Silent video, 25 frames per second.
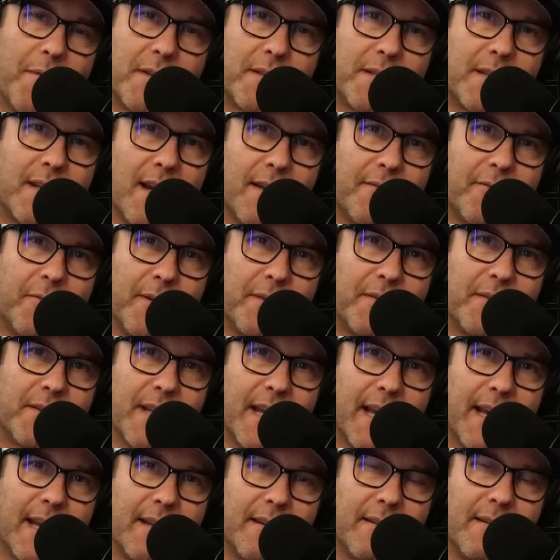the stuff we
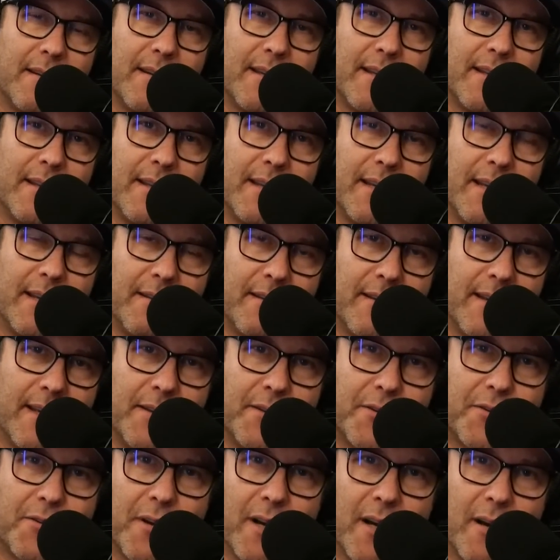said in the
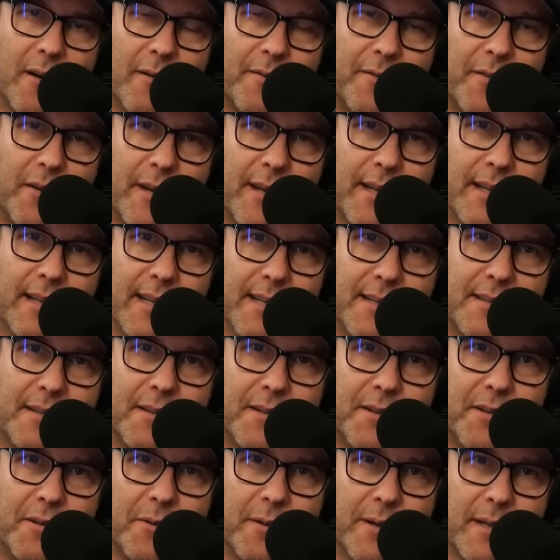intro, if you didn't
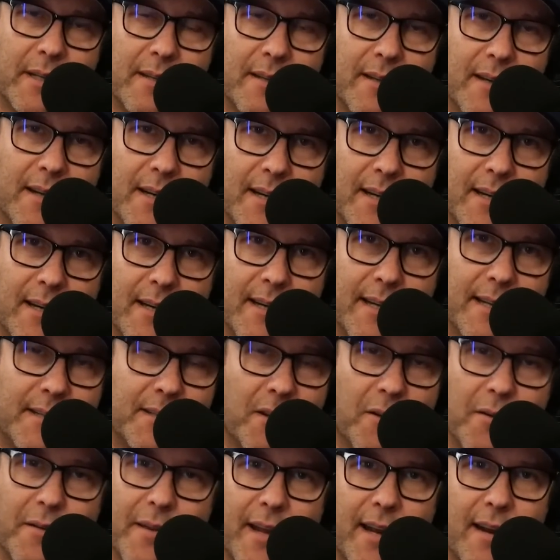listen to it,
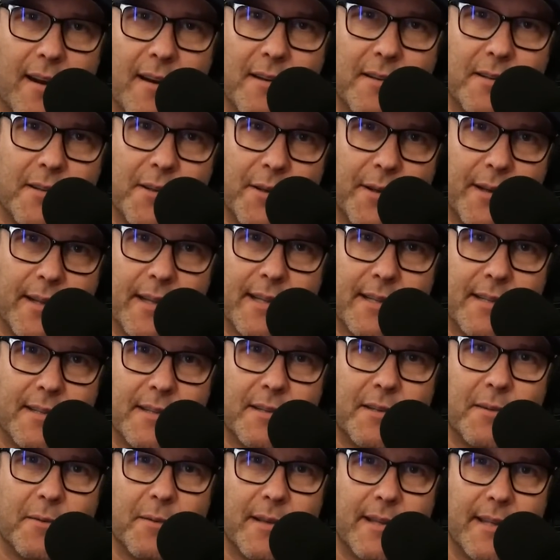it's all there. So you could
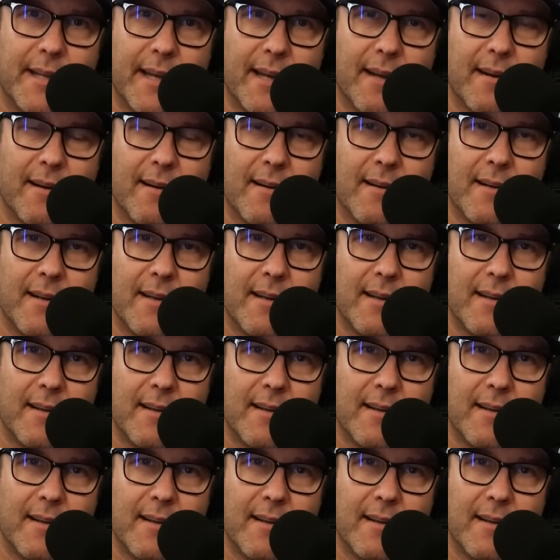listen to it there.